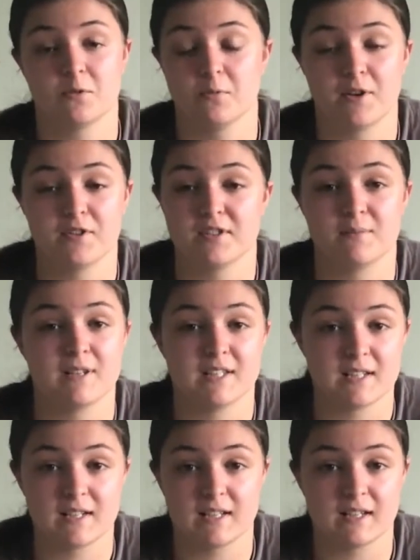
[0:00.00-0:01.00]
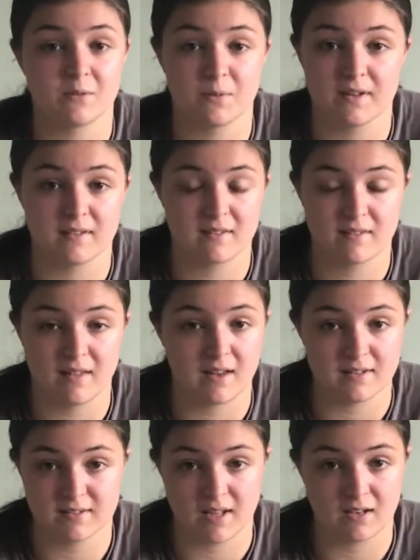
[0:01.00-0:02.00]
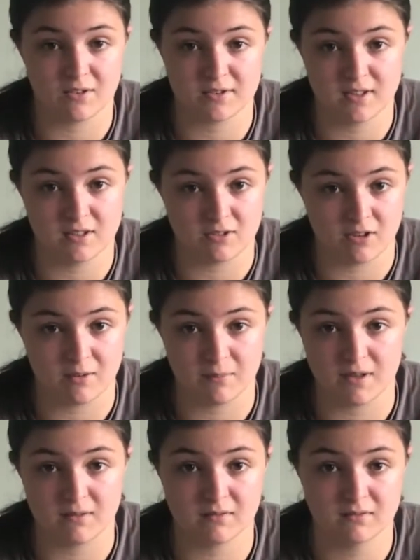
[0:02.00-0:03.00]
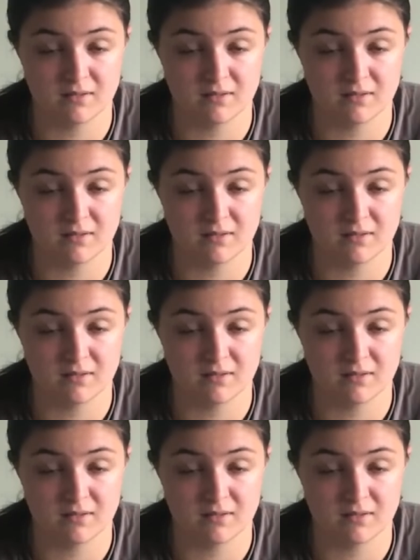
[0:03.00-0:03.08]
almost immediately with Ehlers Danlos Syndrome and